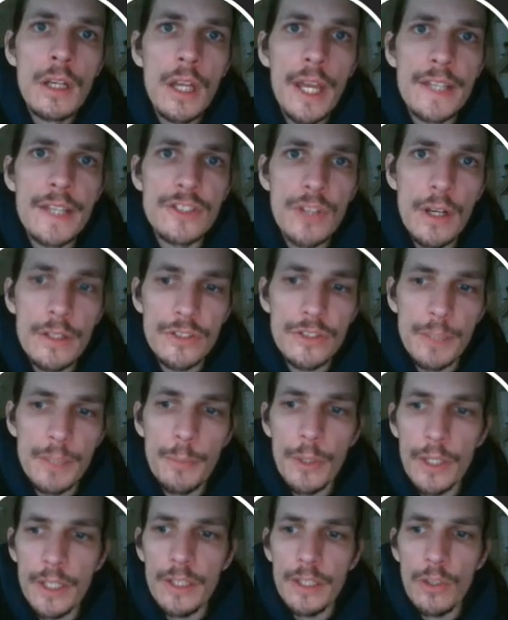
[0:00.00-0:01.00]
as long as they
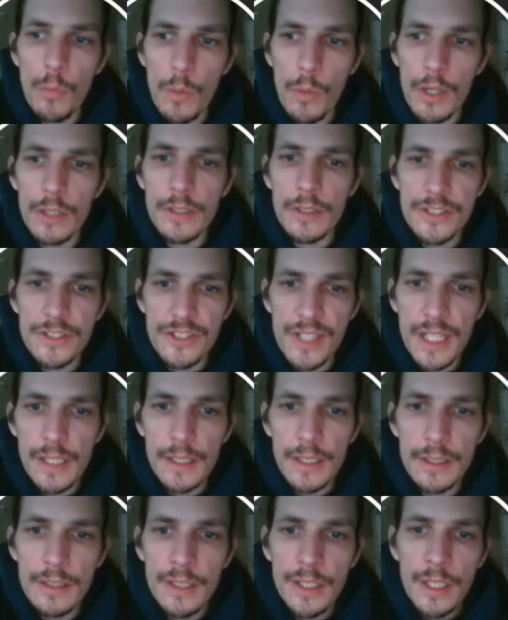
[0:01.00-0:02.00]
put in the work that's
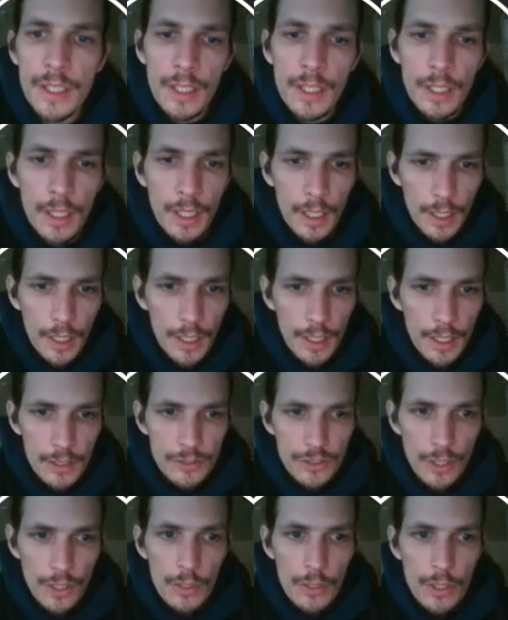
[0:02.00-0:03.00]
needed.
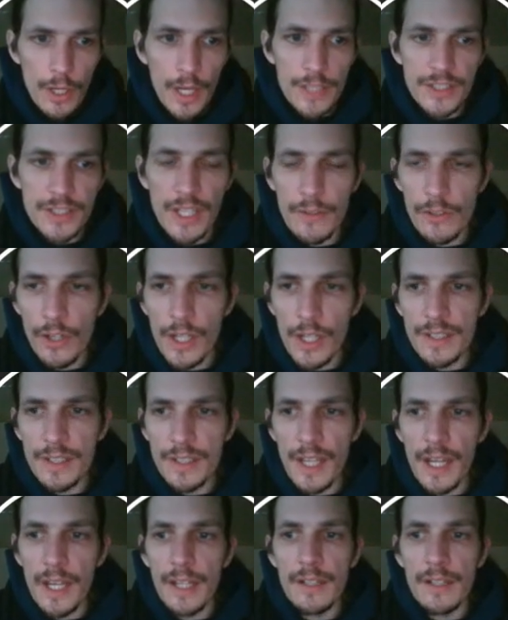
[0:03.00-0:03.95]
So you guys have a great day,